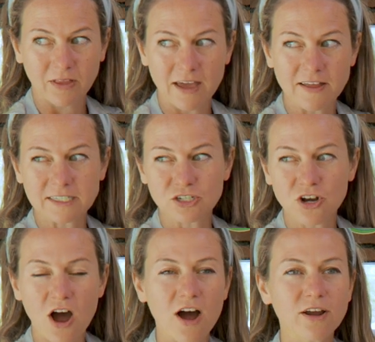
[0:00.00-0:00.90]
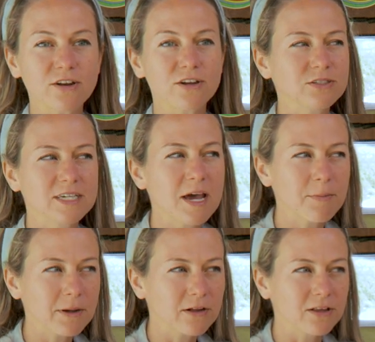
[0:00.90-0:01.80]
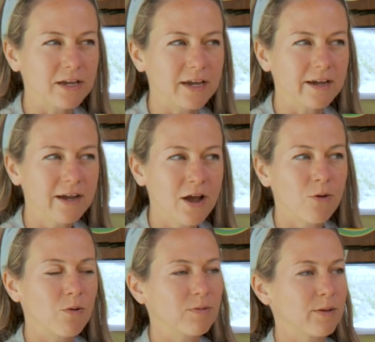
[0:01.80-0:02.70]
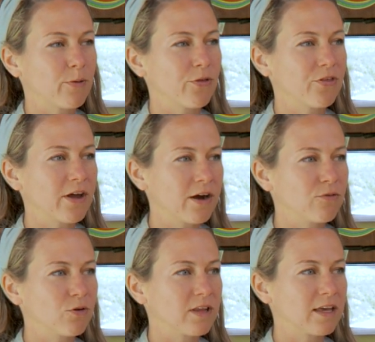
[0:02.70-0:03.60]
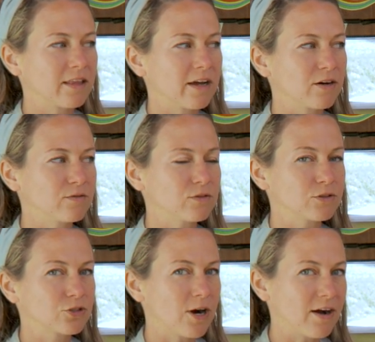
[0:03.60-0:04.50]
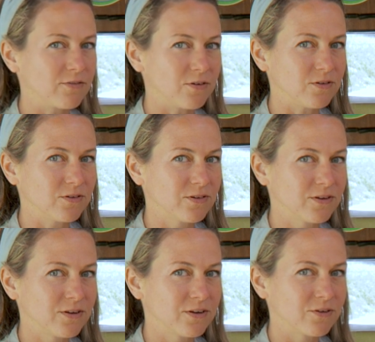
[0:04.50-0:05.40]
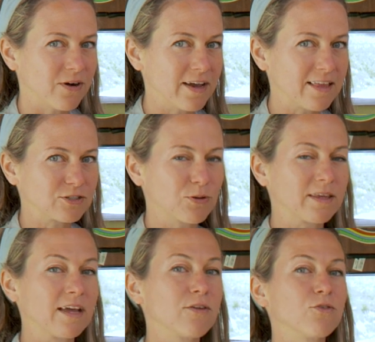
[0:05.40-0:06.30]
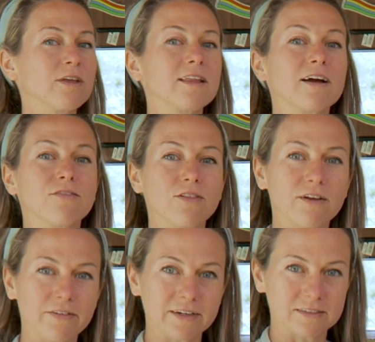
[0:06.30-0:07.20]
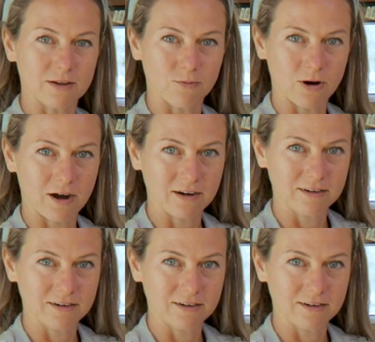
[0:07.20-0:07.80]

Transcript: And that's not typically what people think of when they think of travel, right? That's what they think of when they think of living somewhere.